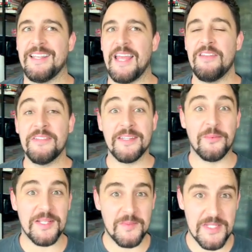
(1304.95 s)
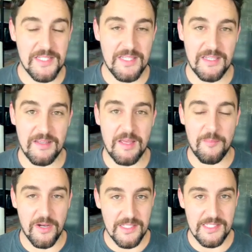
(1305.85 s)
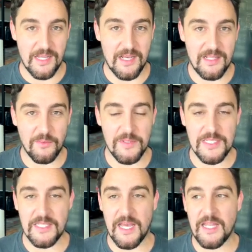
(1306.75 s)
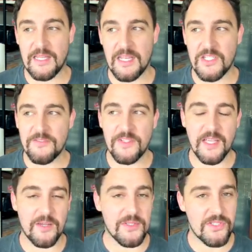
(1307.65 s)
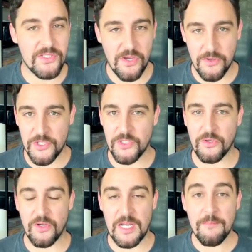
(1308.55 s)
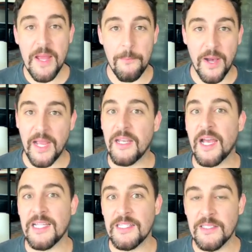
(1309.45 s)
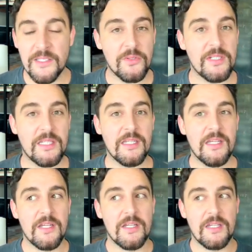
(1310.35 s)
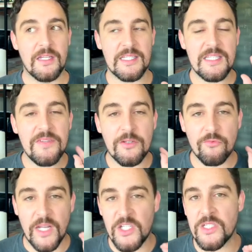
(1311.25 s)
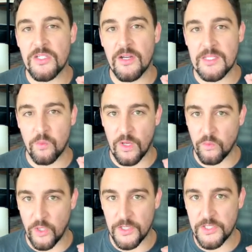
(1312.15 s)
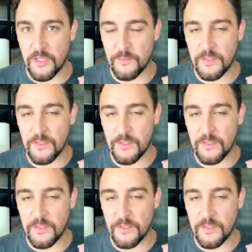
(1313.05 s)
Even the ones we did the Upon a Star, when we did that, I just feel like it was so short. In my mind, I literally, it doesn't even register as one workshop.